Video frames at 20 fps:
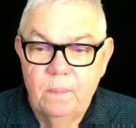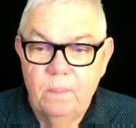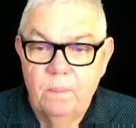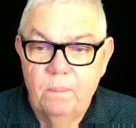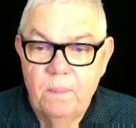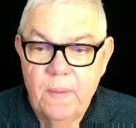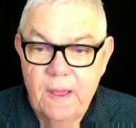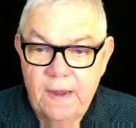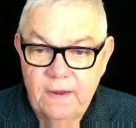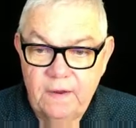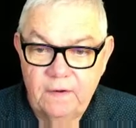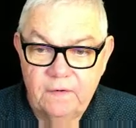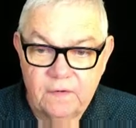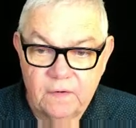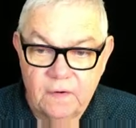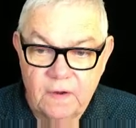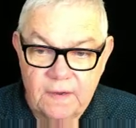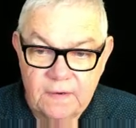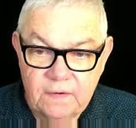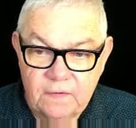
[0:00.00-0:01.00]
many
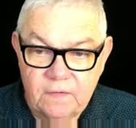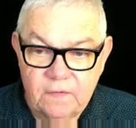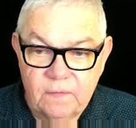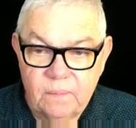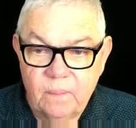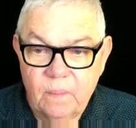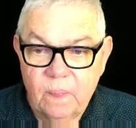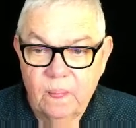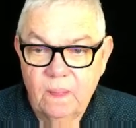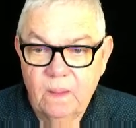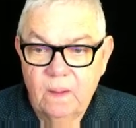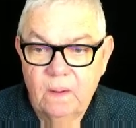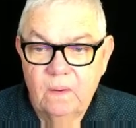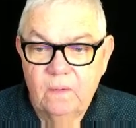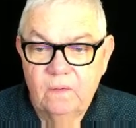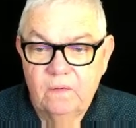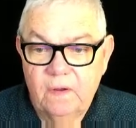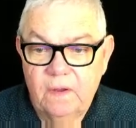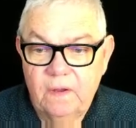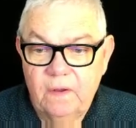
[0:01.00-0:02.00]
sites.
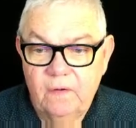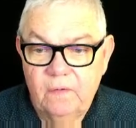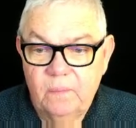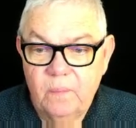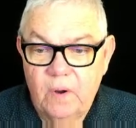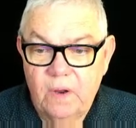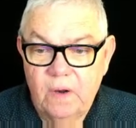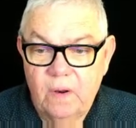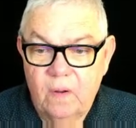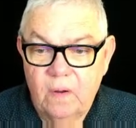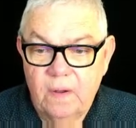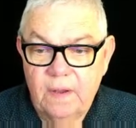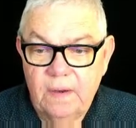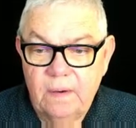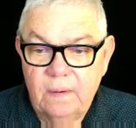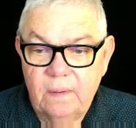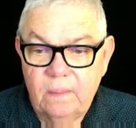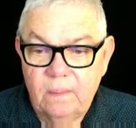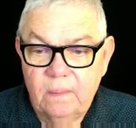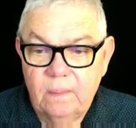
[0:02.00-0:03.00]
So here's my
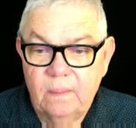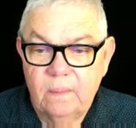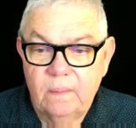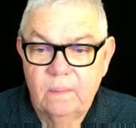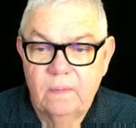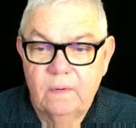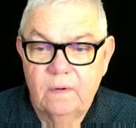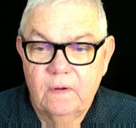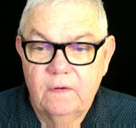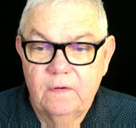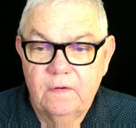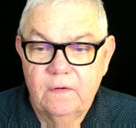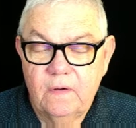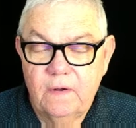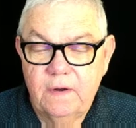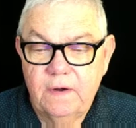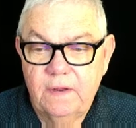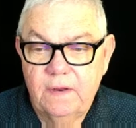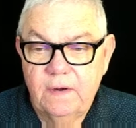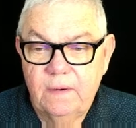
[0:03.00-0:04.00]
login, I
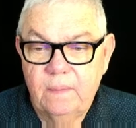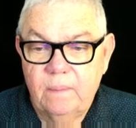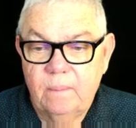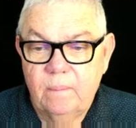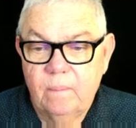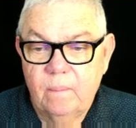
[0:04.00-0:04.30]
sign in.